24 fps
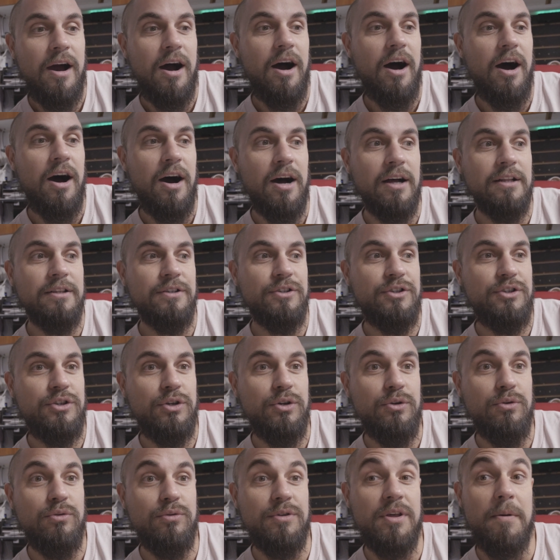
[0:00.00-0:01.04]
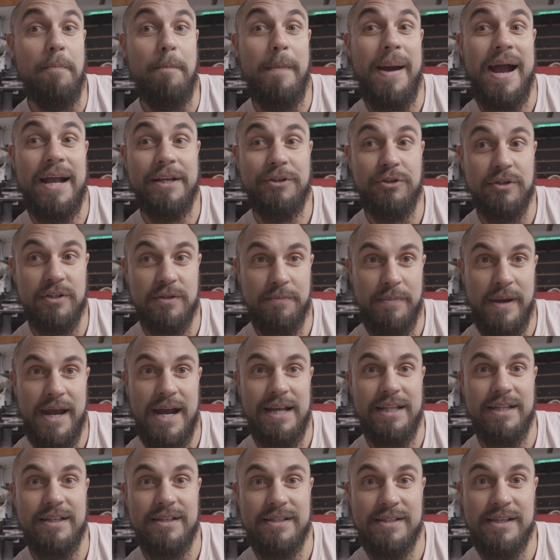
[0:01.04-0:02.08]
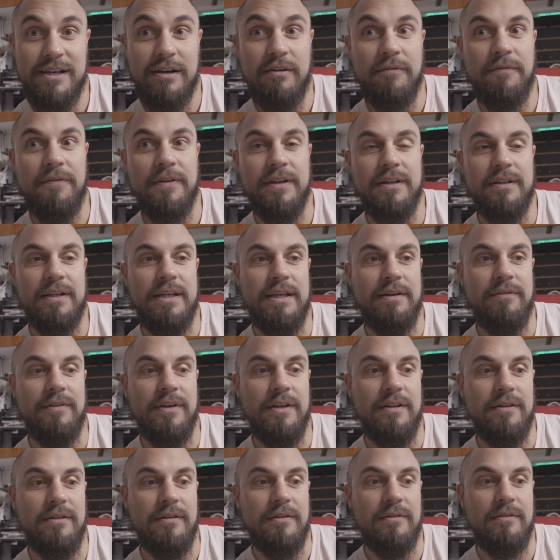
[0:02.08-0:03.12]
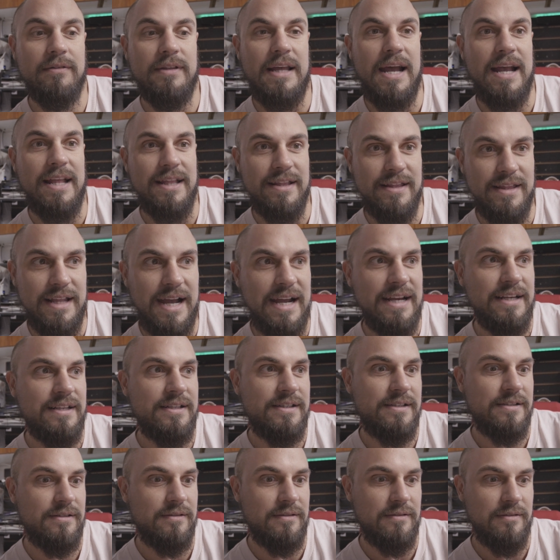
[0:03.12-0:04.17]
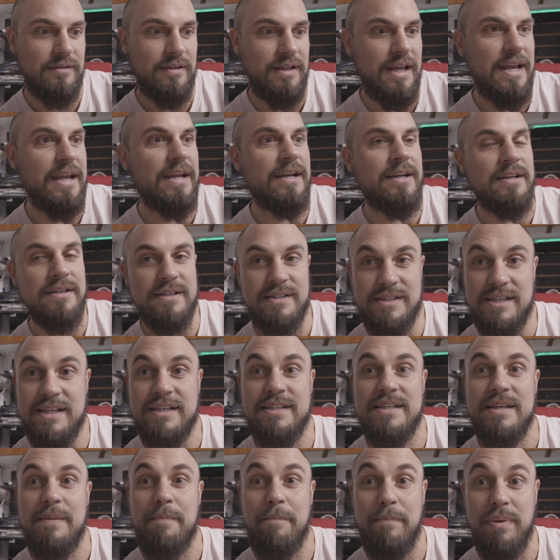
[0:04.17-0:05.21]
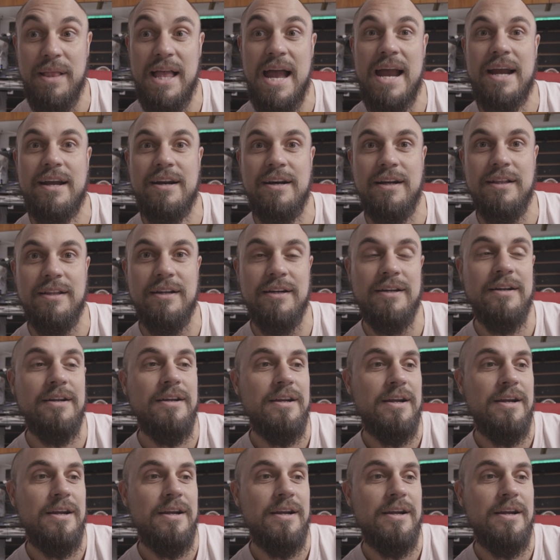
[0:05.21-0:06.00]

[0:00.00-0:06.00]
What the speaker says: onto the mattress pad itself and give it that nice, like, consistent black color.